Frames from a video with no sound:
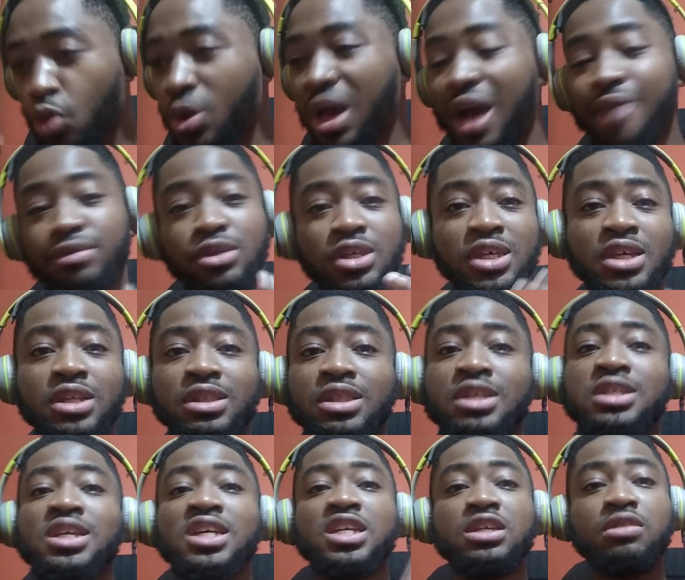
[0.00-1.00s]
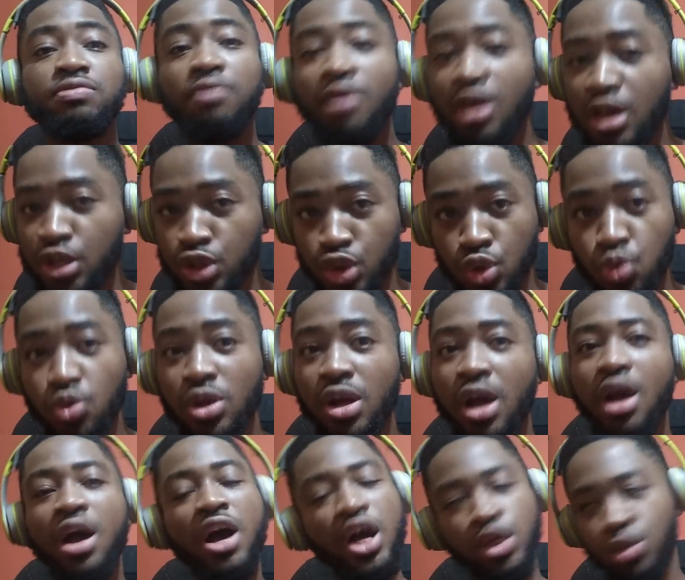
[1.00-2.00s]
we have to hit this as as soon
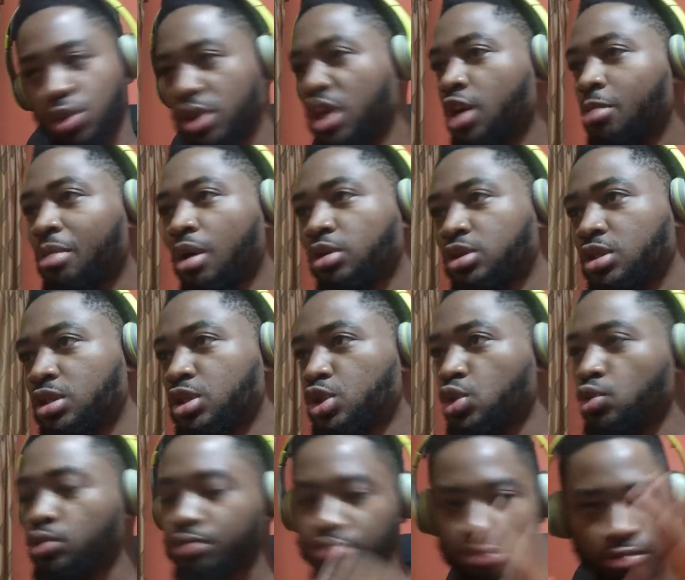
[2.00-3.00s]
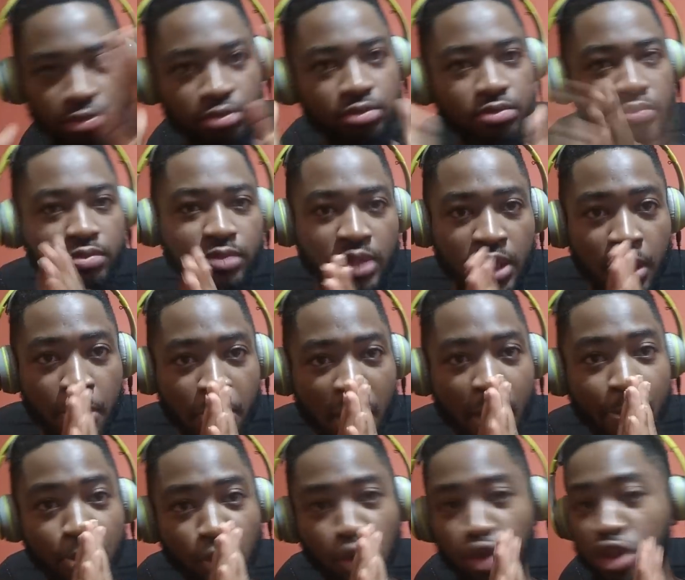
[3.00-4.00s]
as we hear about it. So my
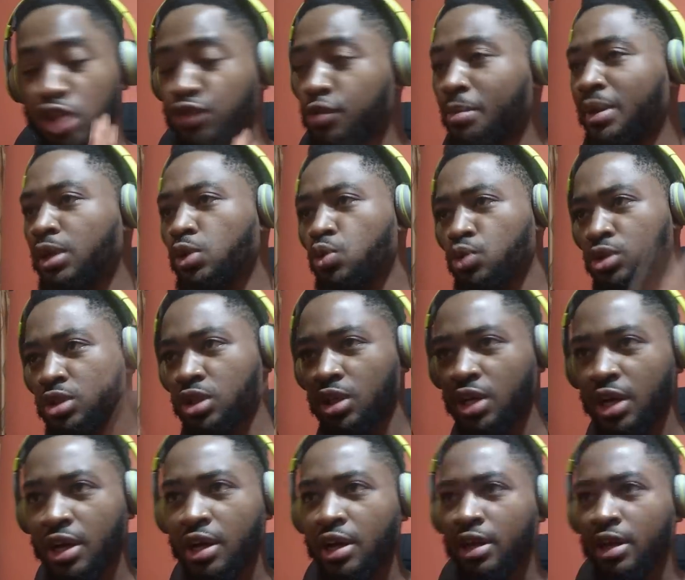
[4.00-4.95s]
apologies for my looks.